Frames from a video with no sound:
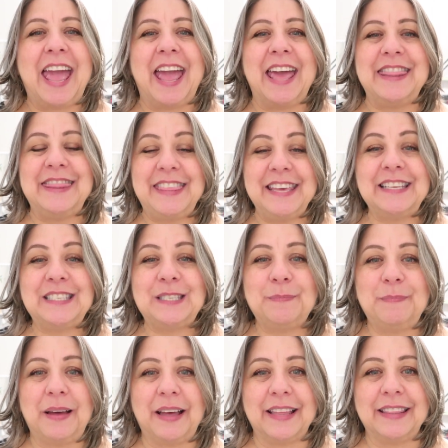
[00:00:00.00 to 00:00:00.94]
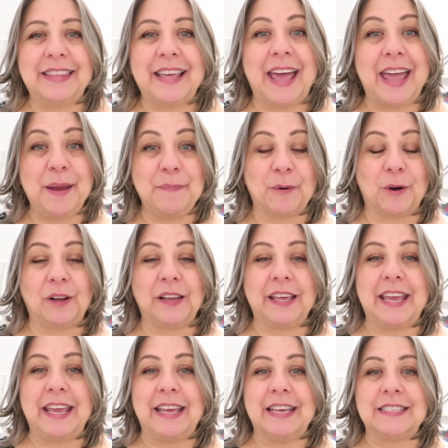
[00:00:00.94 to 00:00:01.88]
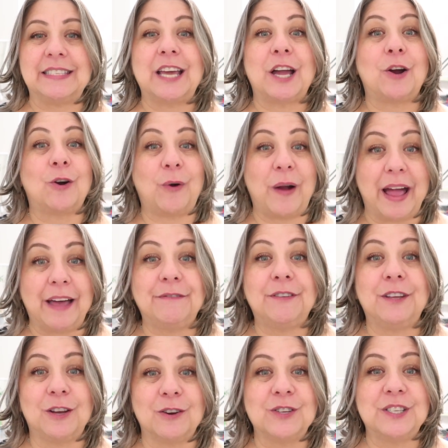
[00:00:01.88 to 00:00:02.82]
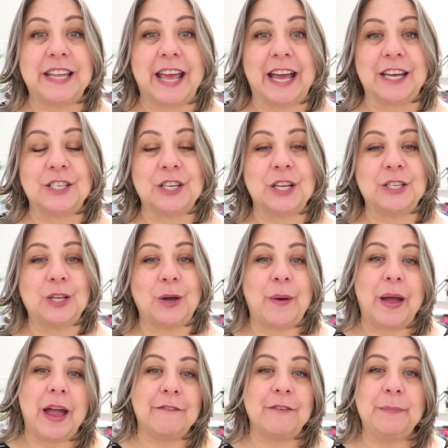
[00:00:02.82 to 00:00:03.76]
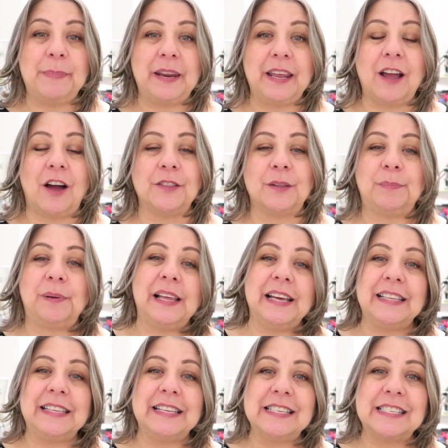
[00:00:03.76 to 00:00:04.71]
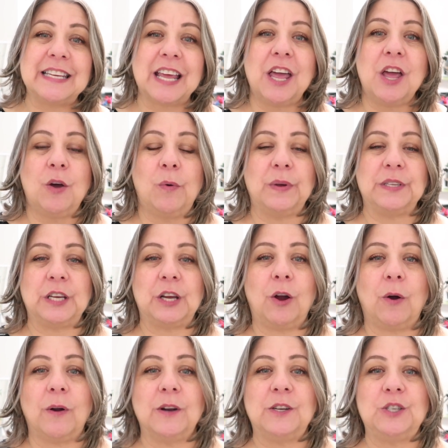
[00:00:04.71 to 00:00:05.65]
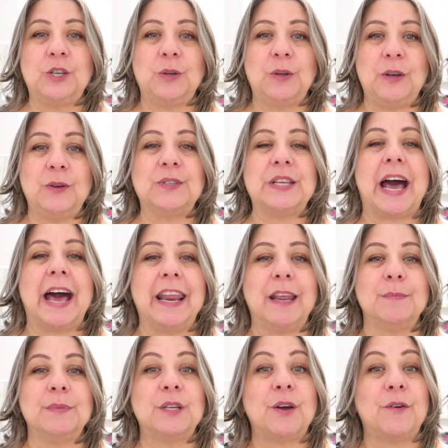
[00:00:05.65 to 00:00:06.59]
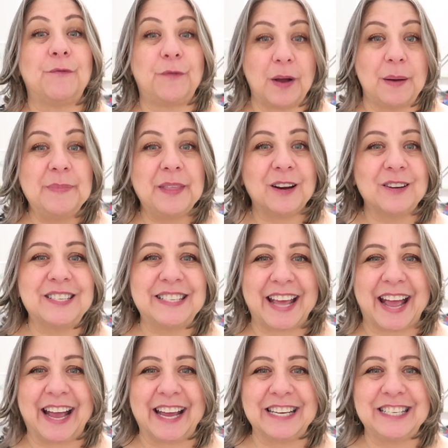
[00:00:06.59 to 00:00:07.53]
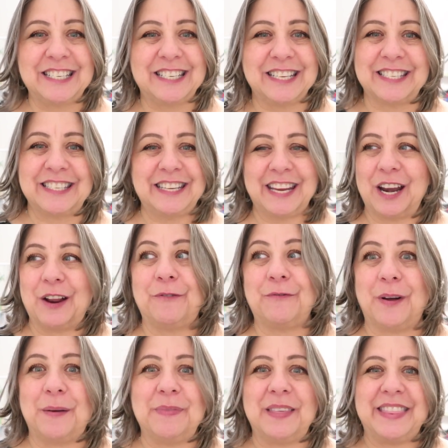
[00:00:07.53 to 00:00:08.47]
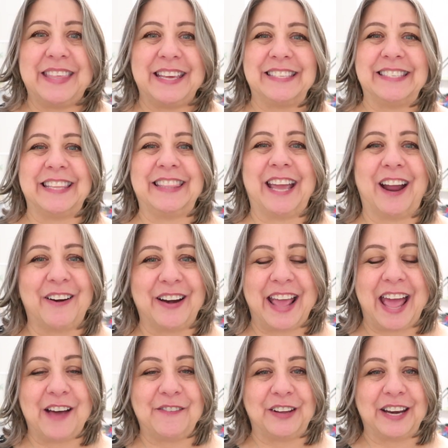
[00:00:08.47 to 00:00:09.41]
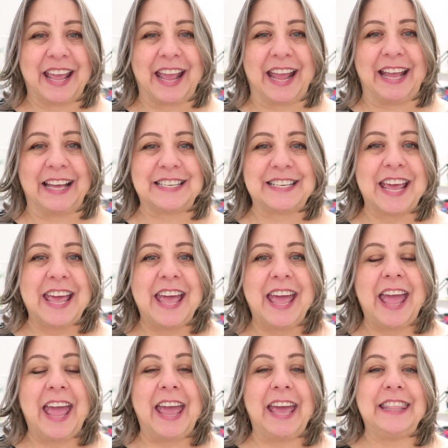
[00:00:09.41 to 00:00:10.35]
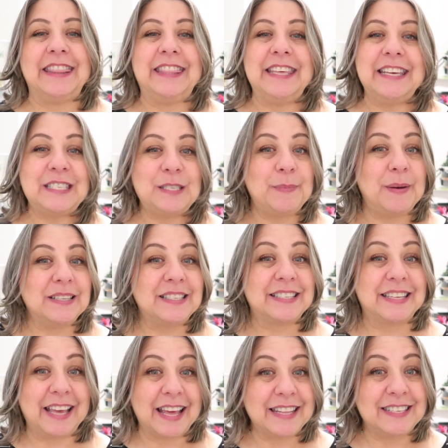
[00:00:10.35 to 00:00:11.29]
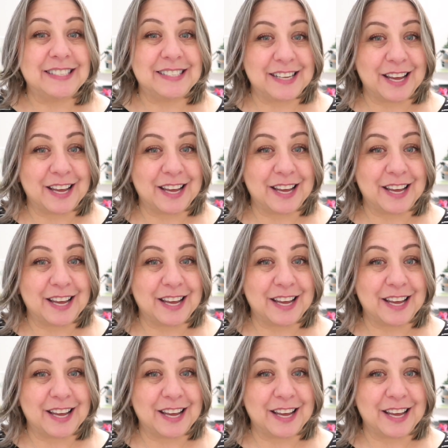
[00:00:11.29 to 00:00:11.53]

And this month, April, is Craft Your Stash. So everybody on the playlist was encouraged to use items from their stash, just, you know, from the things that they already have on hand. And this month's guest